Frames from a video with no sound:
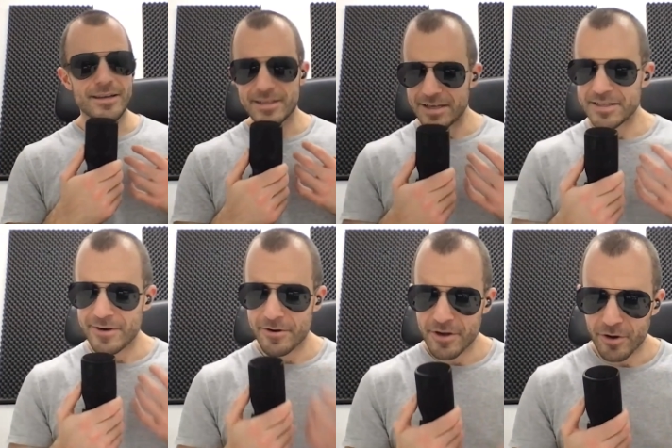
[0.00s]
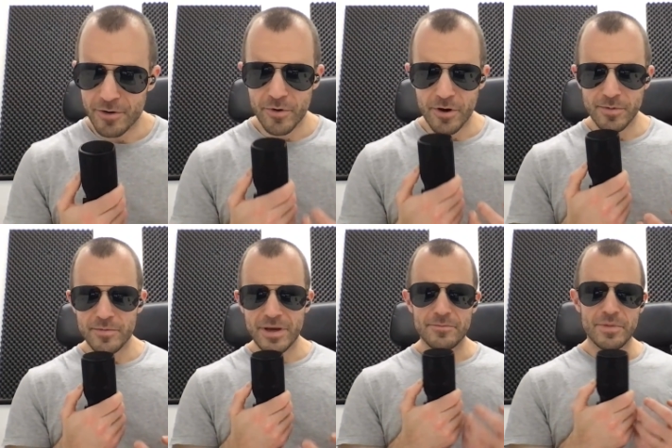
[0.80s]
It's, a very hard
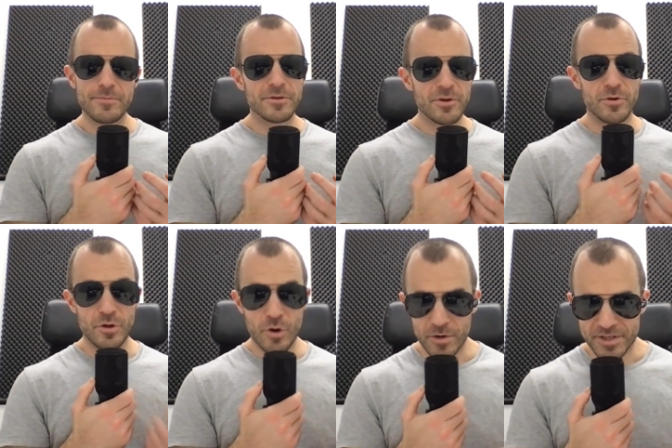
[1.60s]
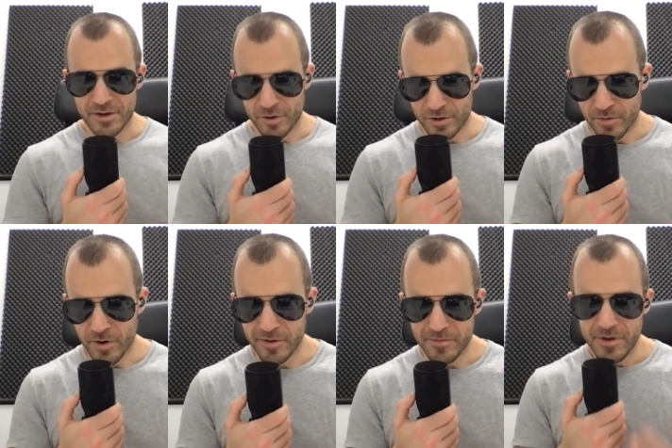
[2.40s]
problem, and people don't know it's a hard
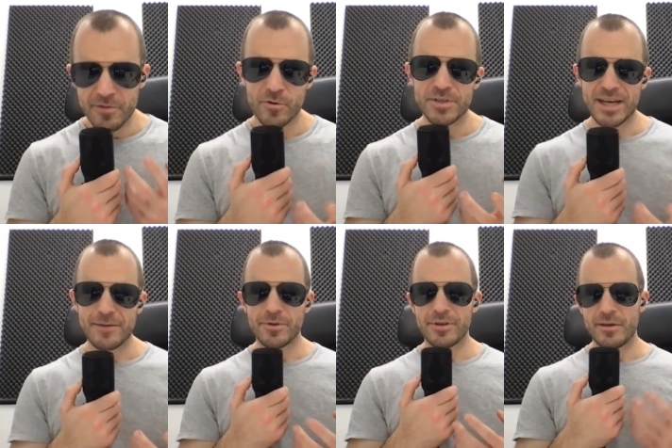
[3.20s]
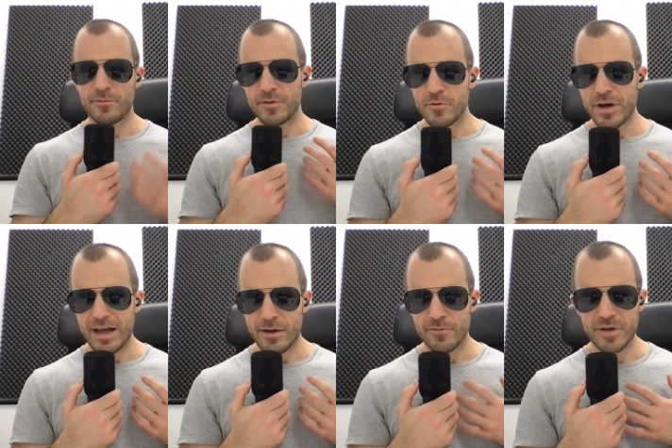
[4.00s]
problem. For example, if you
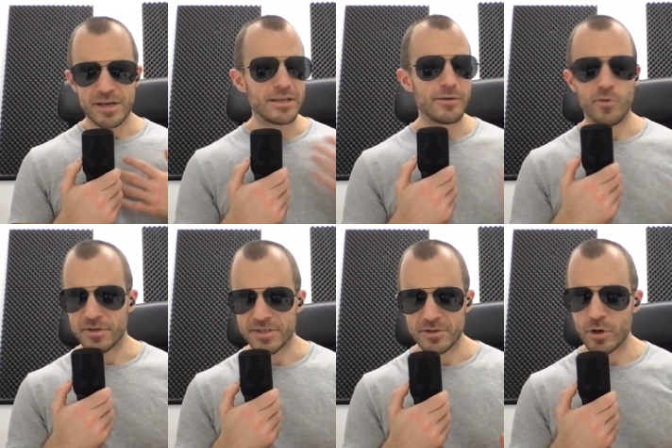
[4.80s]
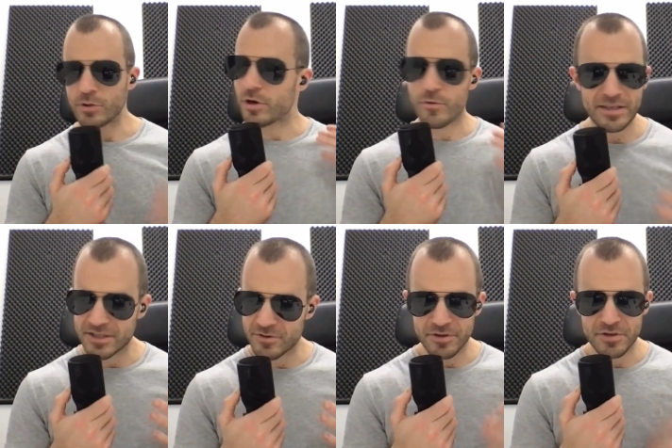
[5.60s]
have an invoice, you go to a
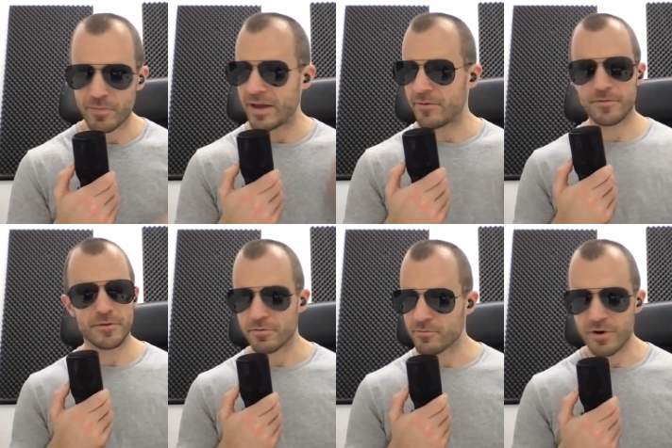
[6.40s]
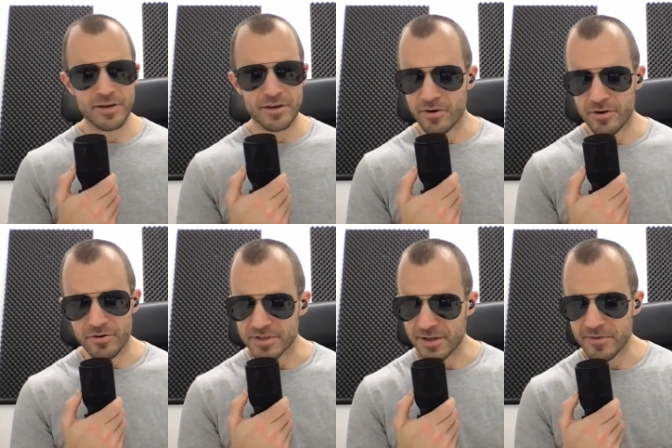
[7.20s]
restaurant, you pay with your credit card
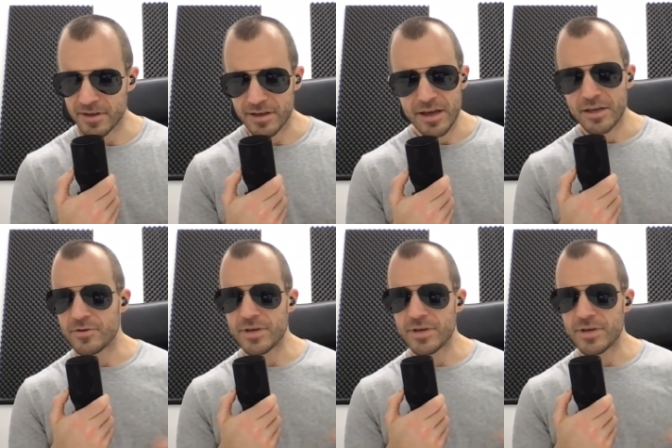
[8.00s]
or something, you